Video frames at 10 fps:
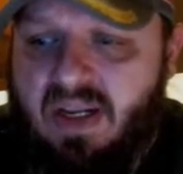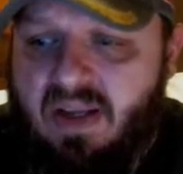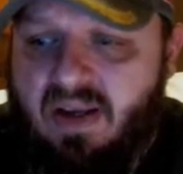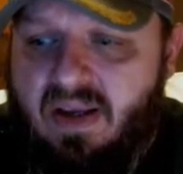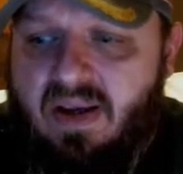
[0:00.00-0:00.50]
And
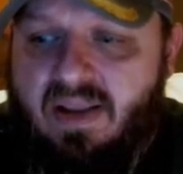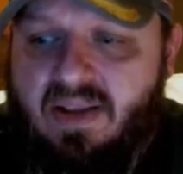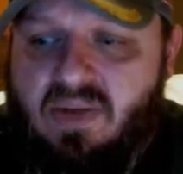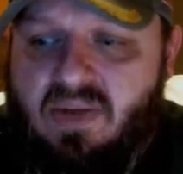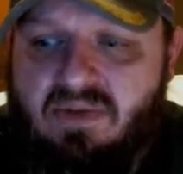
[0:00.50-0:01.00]

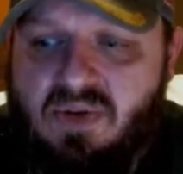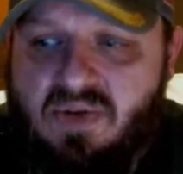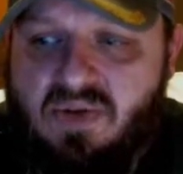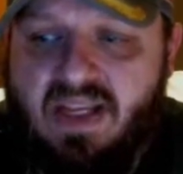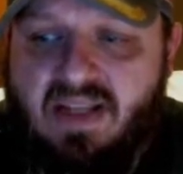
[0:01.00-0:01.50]
this one gives you
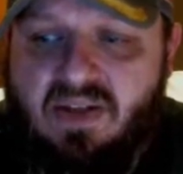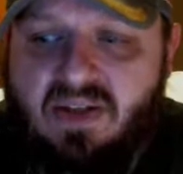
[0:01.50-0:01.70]
10,